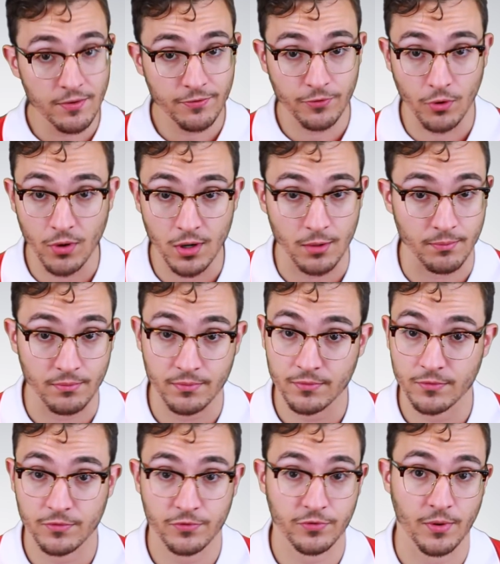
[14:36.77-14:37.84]
form
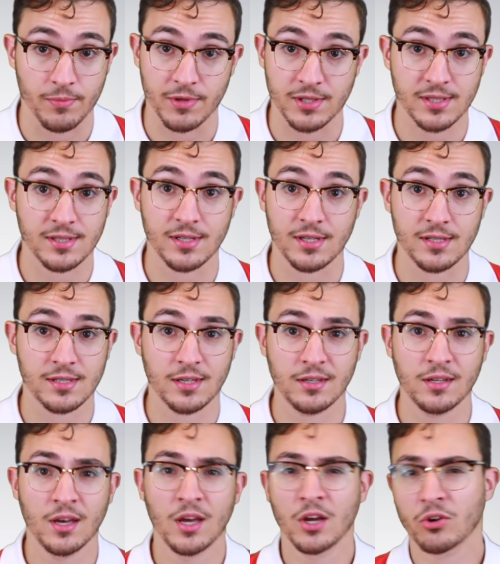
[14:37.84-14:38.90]
from this season.